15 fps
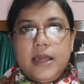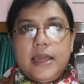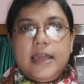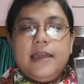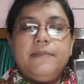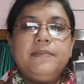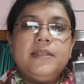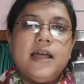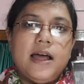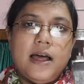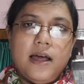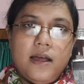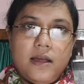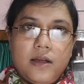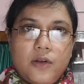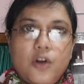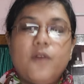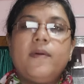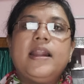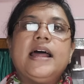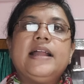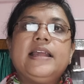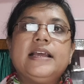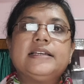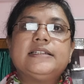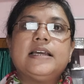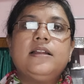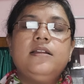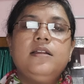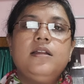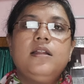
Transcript: If the globalization